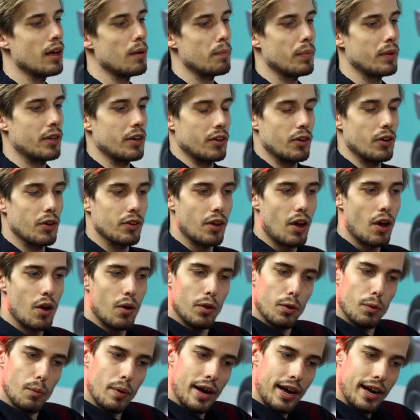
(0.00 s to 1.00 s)
but they're not
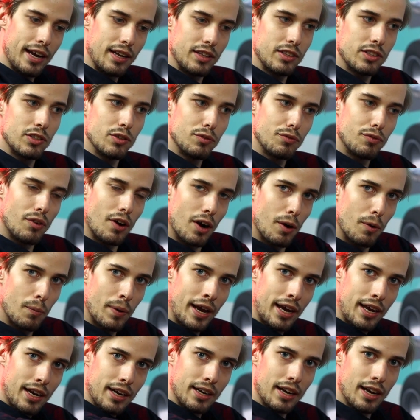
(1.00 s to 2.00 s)
all the way too far
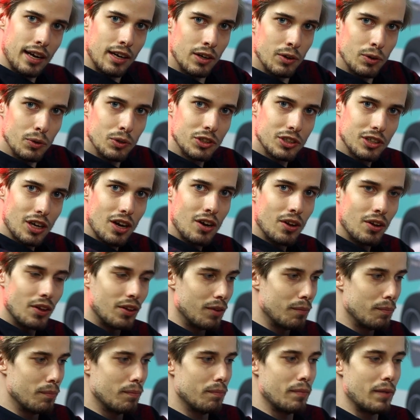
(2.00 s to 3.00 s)
away that I lose
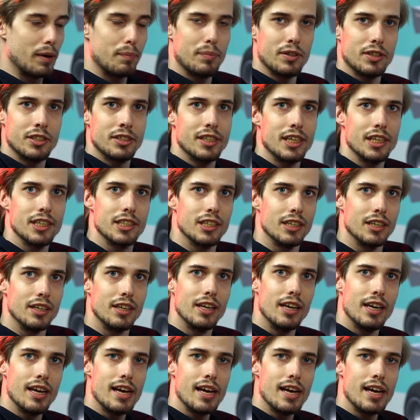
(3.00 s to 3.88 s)
all my precision,